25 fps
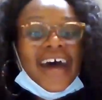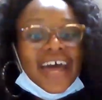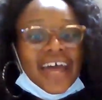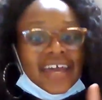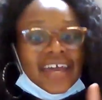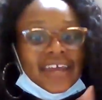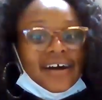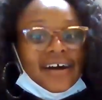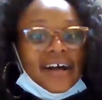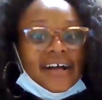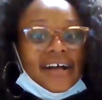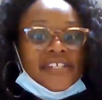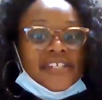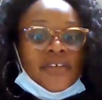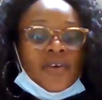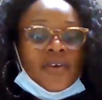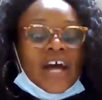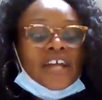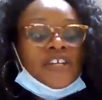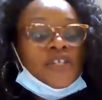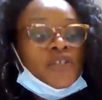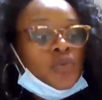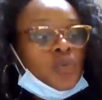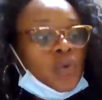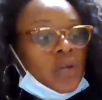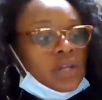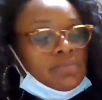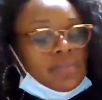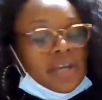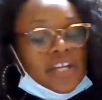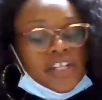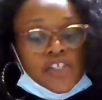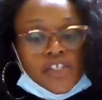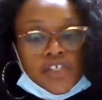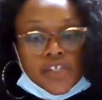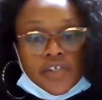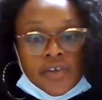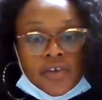And also, I just want to
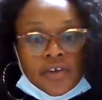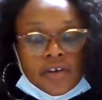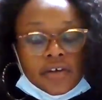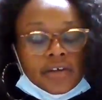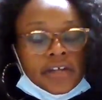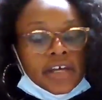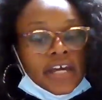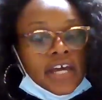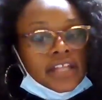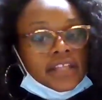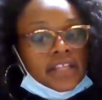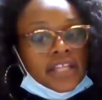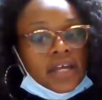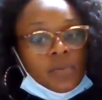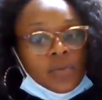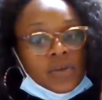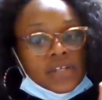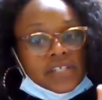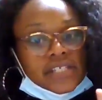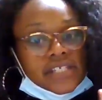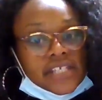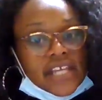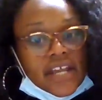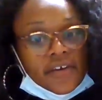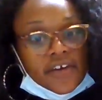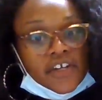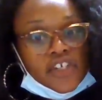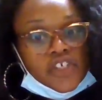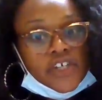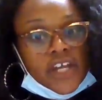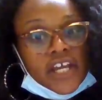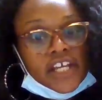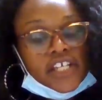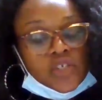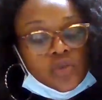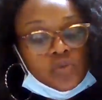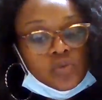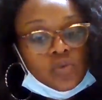make sure that what Sarah
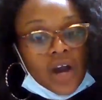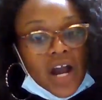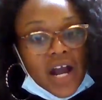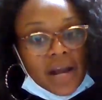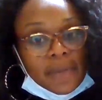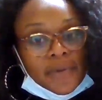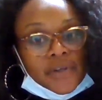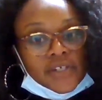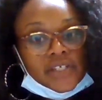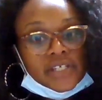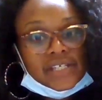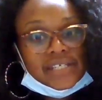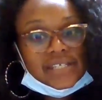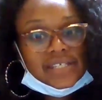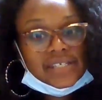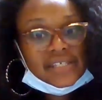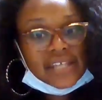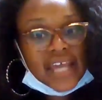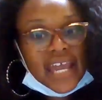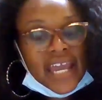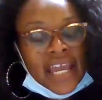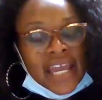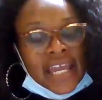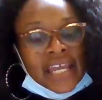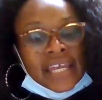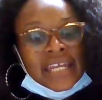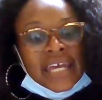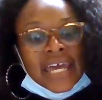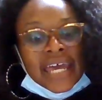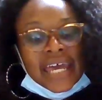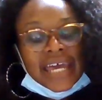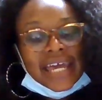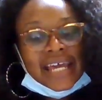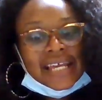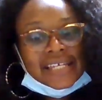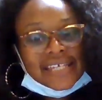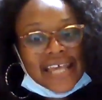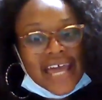Jakes Roberts is saying
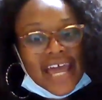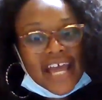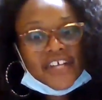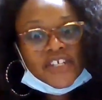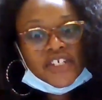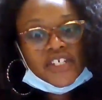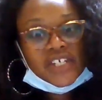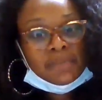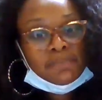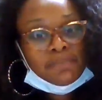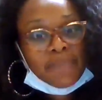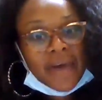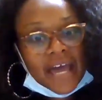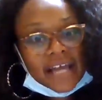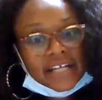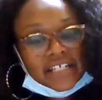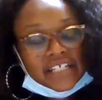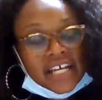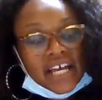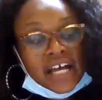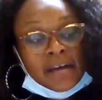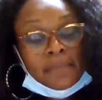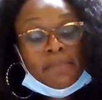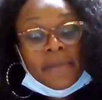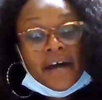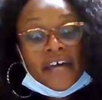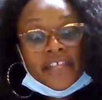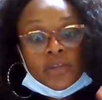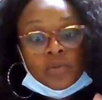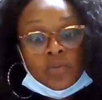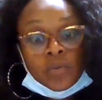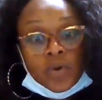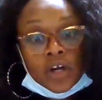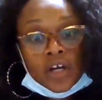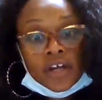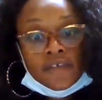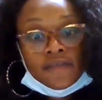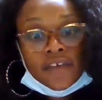is actually backed up by the
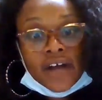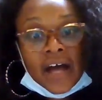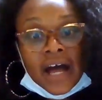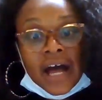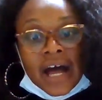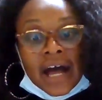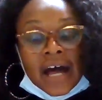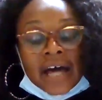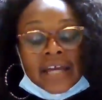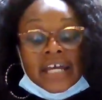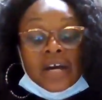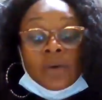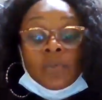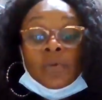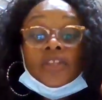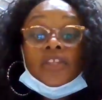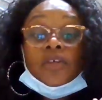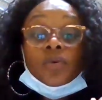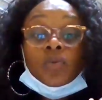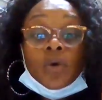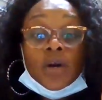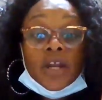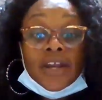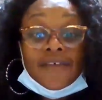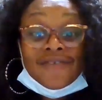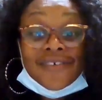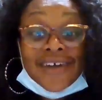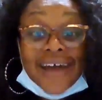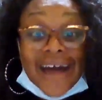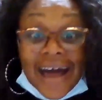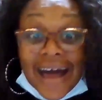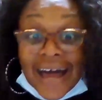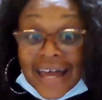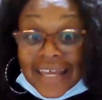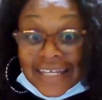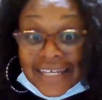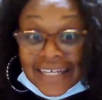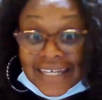Word of God. And what the Word of
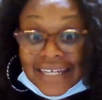God